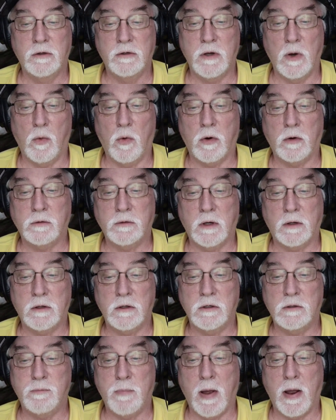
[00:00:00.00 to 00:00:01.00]
She works at the
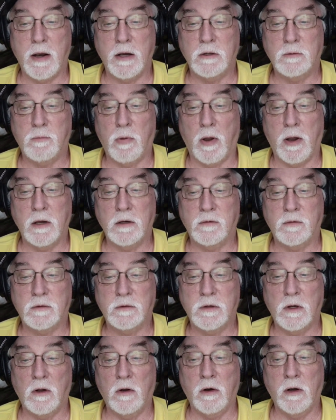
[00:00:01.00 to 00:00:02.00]
Spanish Plains
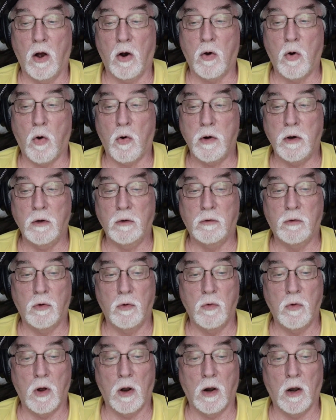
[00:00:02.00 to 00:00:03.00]
facility, according
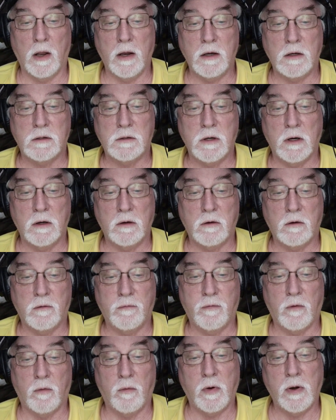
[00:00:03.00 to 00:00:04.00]
to a Lake Center
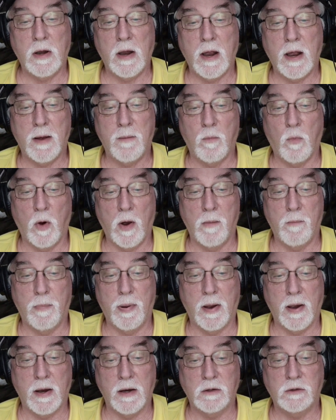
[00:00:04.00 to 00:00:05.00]
for Rehab
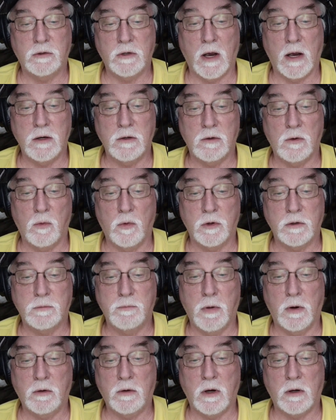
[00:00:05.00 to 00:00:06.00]
webpage. Shizzle was
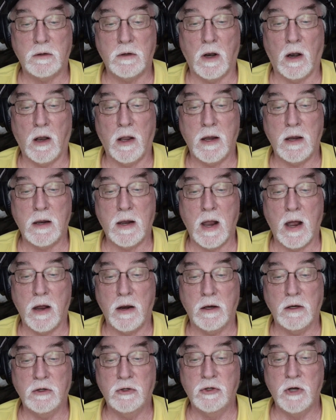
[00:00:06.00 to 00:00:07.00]
booked at the Lake
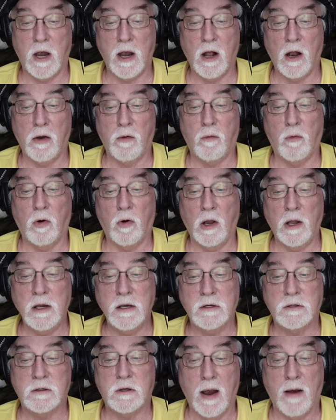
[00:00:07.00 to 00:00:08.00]
County Jail and
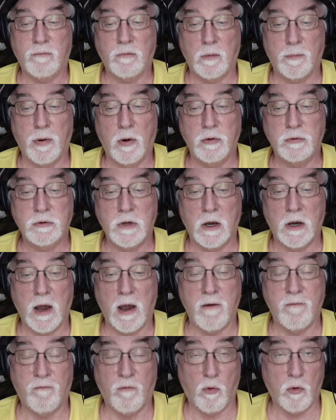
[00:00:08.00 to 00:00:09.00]
released after posting a
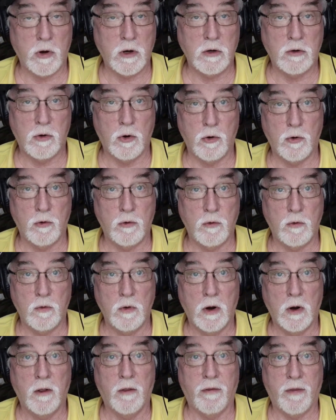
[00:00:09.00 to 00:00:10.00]
forty-two
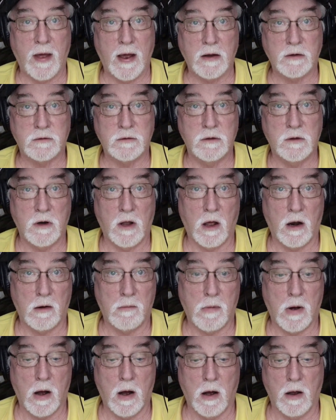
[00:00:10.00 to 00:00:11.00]
thousand dollar
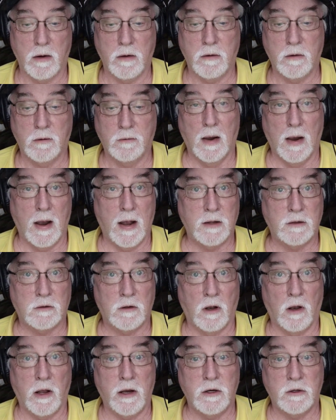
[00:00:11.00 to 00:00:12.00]
bond. That's the
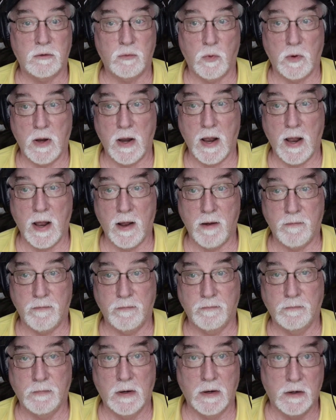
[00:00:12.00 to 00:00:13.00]
latest we have.
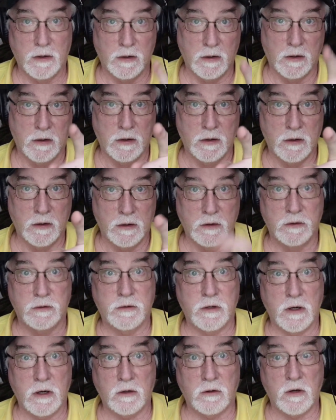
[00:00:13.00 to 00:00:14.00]

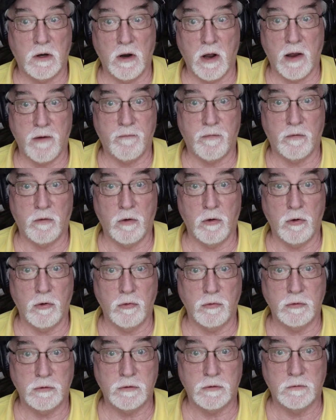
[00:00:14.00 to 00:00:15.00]
See you tonight for the
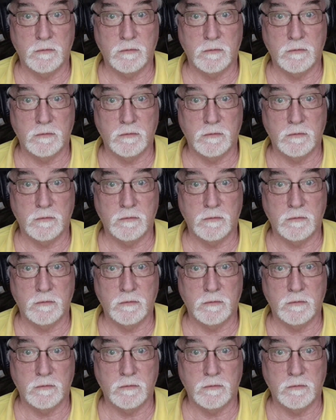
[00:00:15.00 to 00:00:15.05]
news.